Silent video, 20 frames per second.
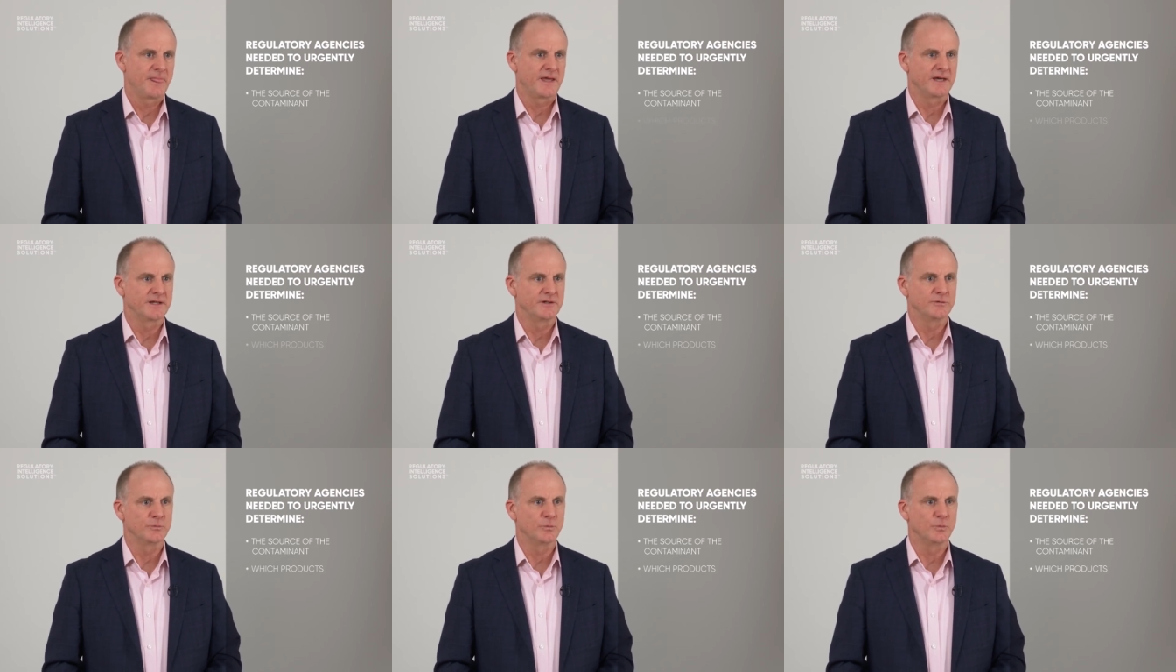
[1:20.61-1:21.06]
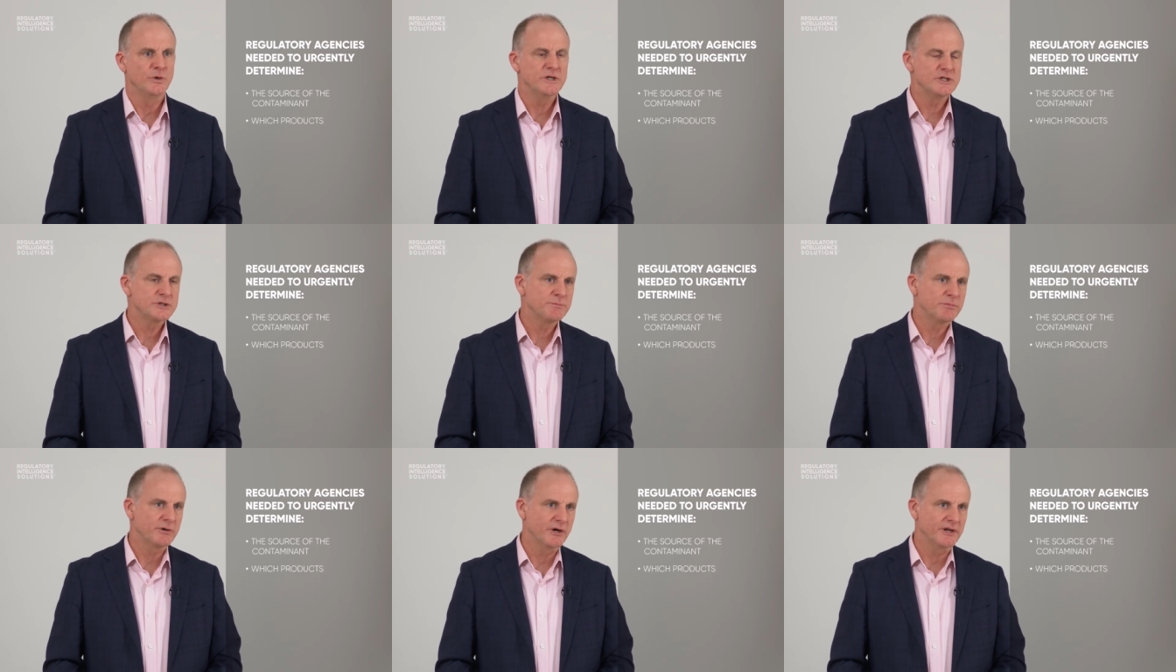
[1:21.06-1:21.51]
and
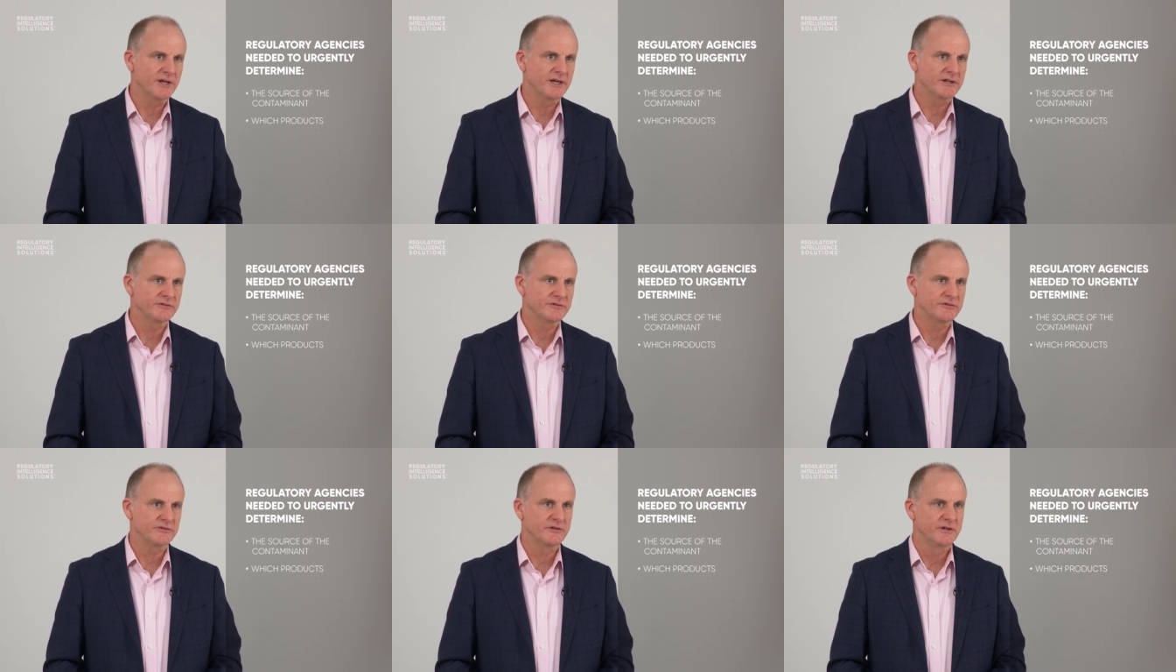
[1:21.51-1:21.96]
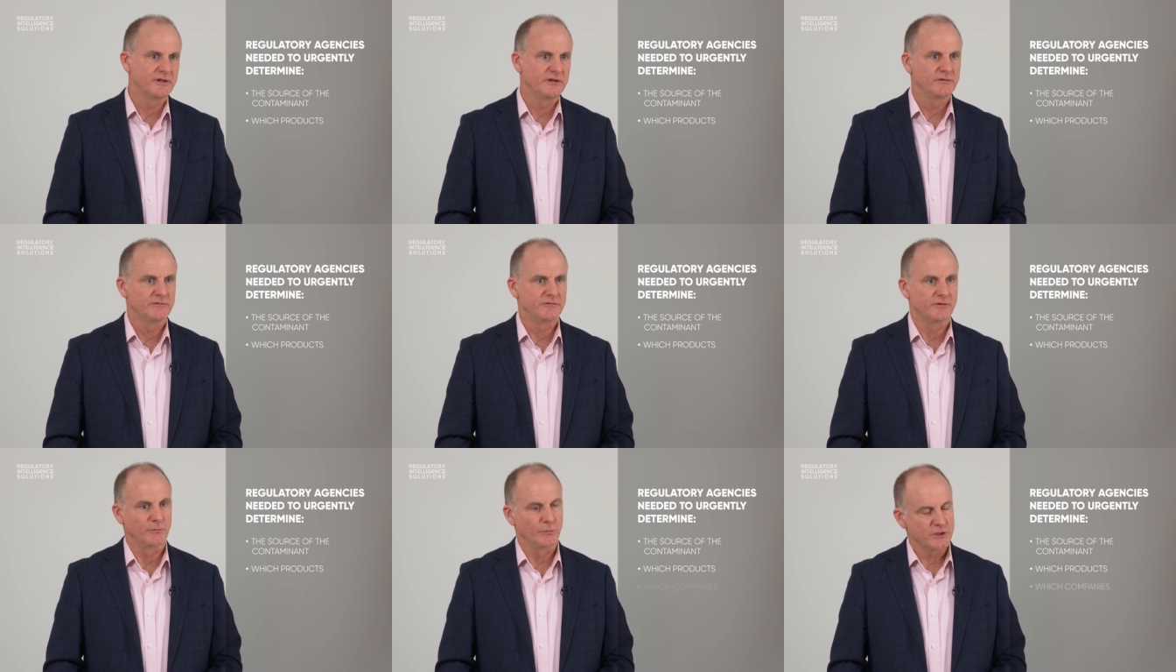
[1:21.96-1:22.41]
which products
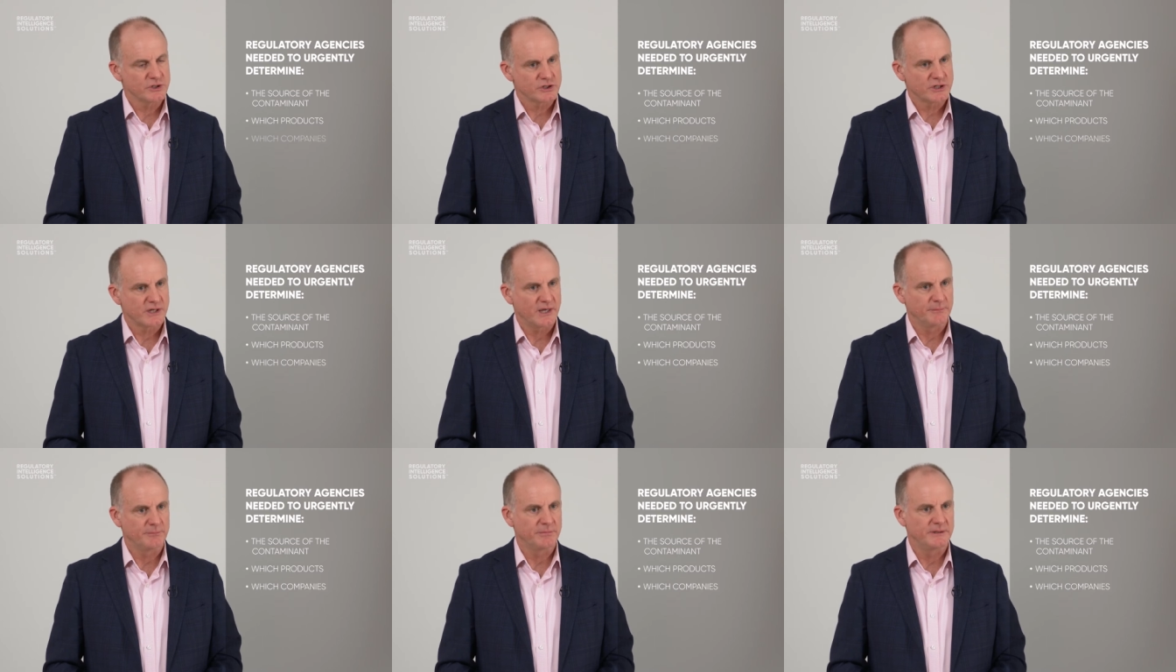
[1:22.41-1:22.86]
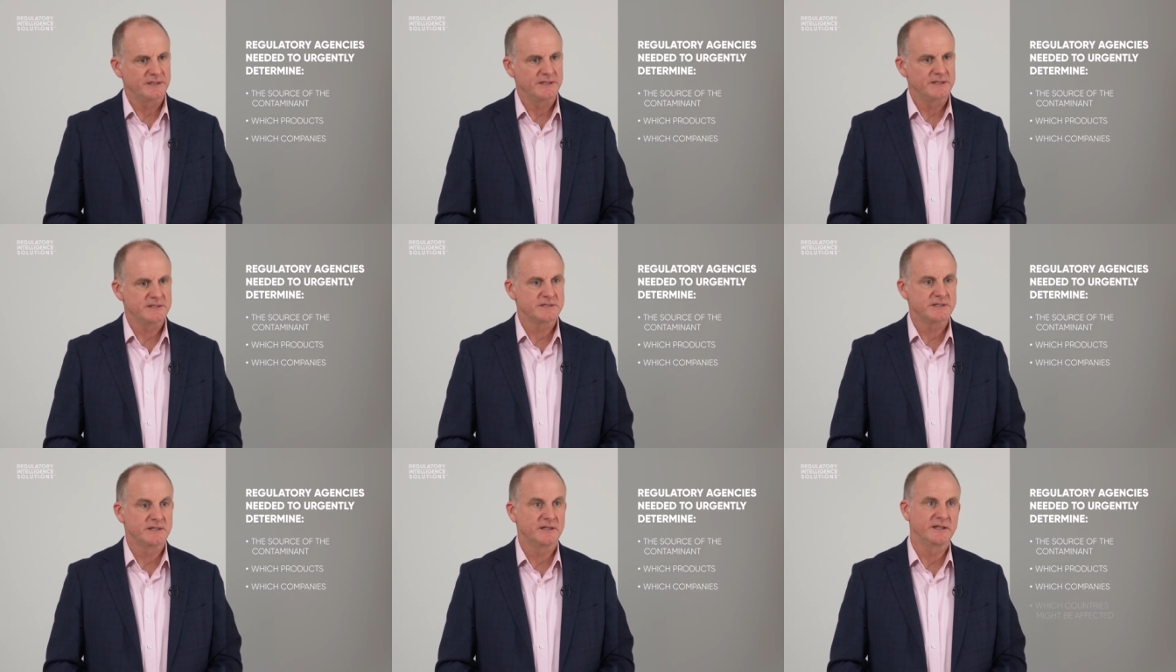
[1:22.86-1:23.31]
from which
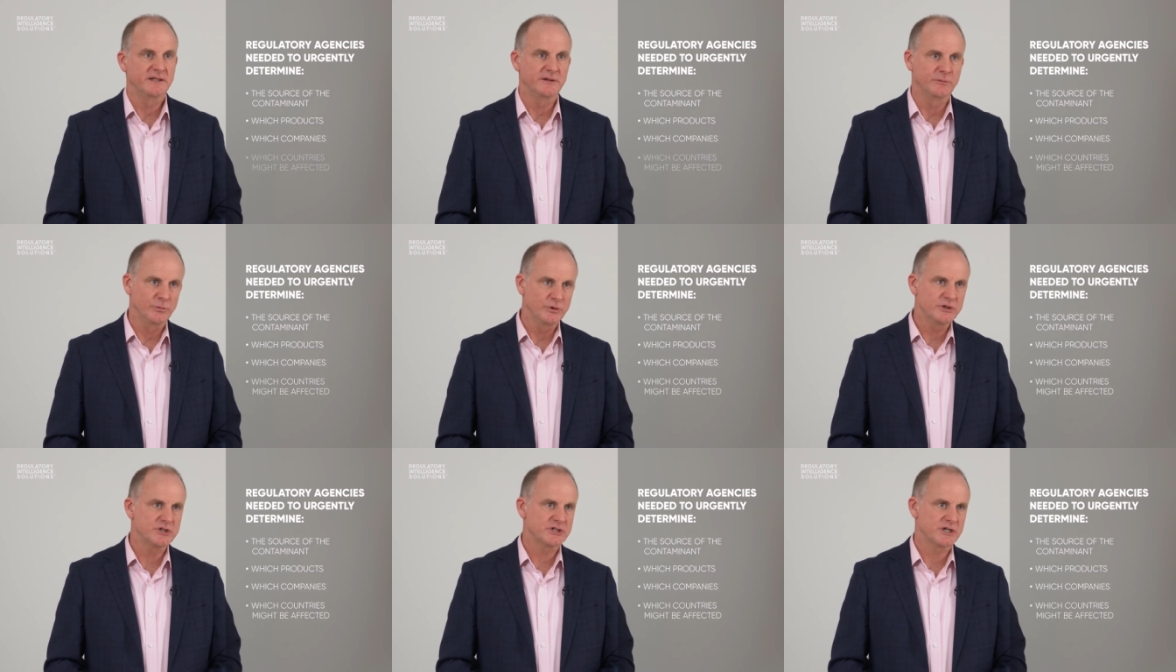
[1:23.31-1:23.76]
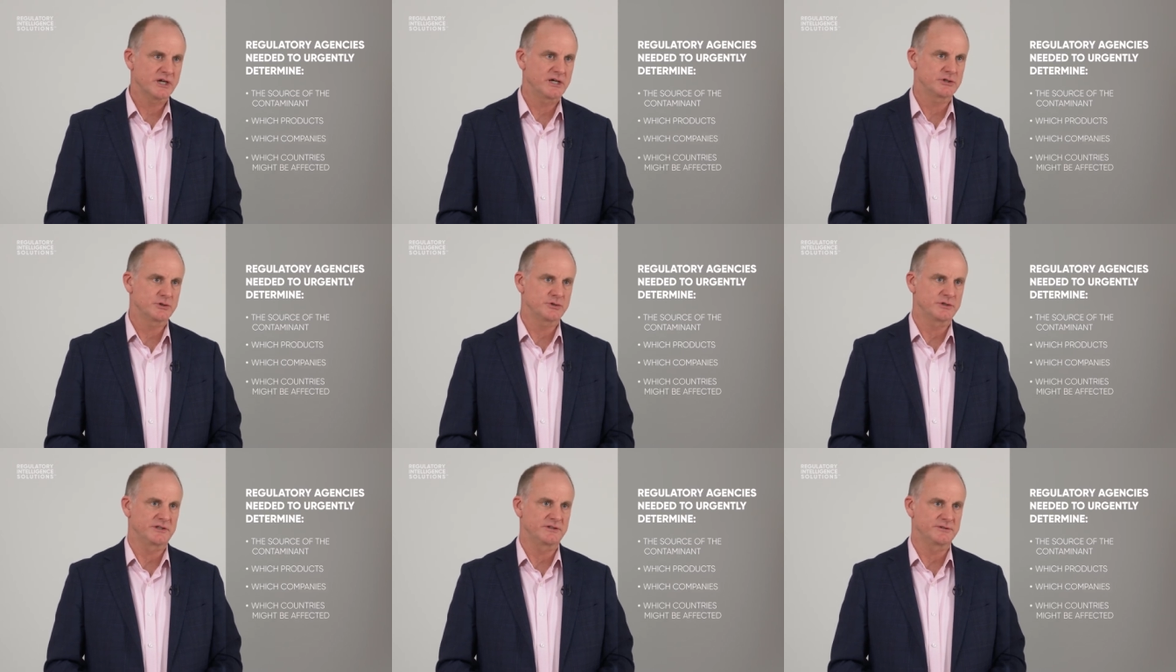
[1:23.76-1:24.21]
companies in which
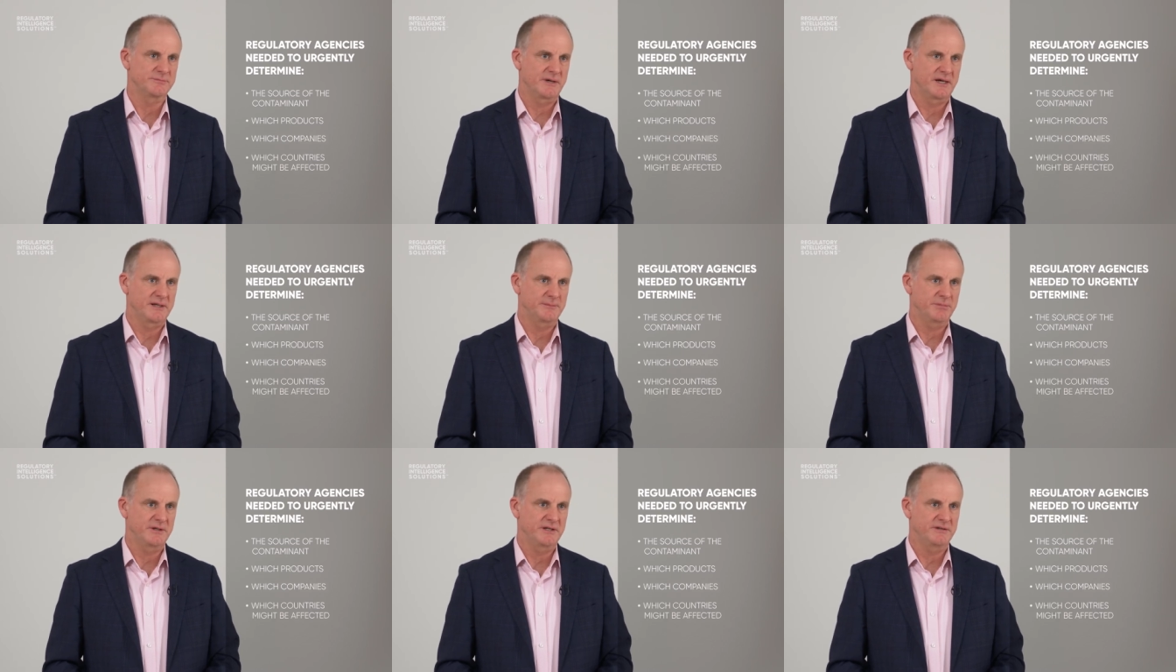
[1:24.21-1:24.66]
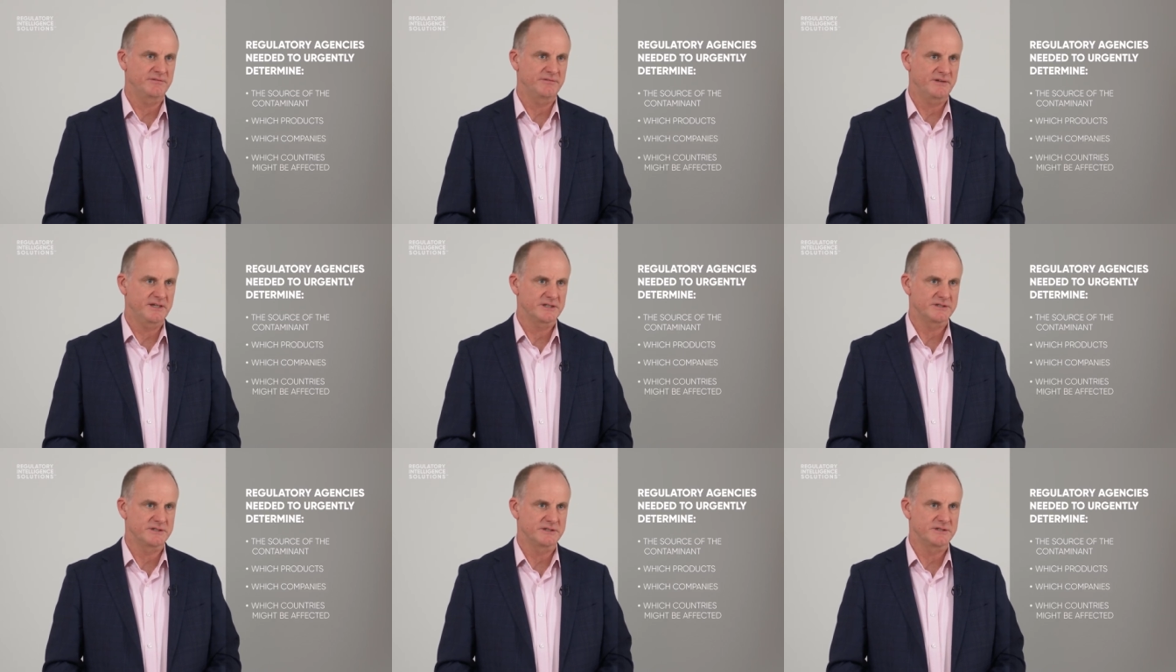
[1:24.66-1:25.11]
countries might be
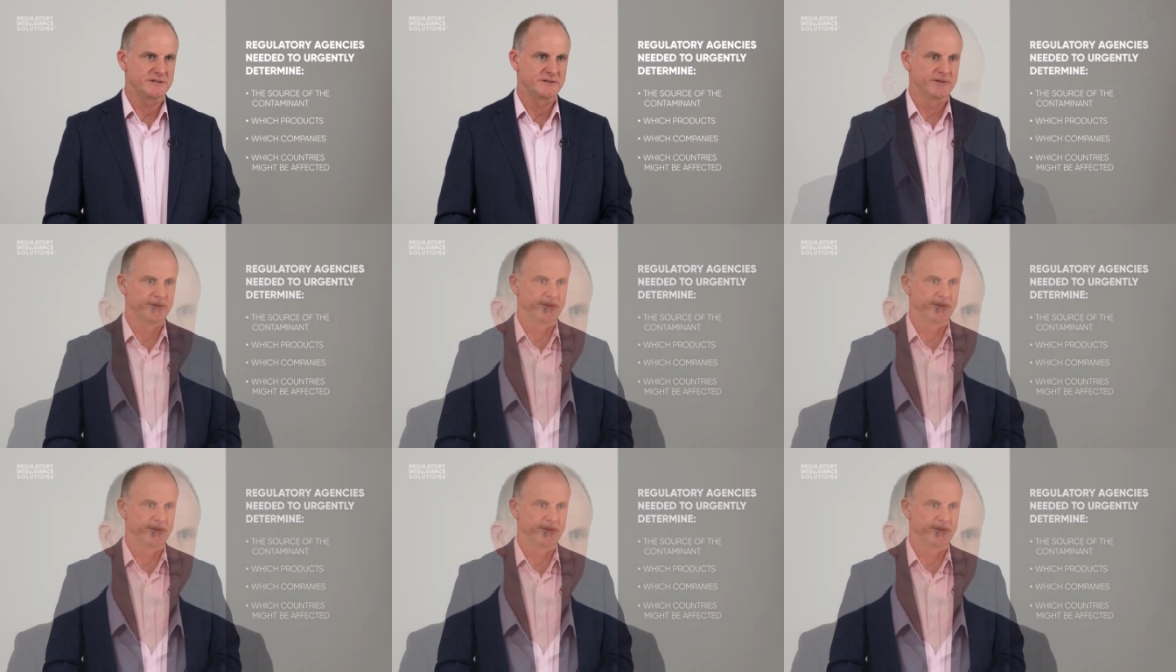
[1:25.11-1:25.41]
affected.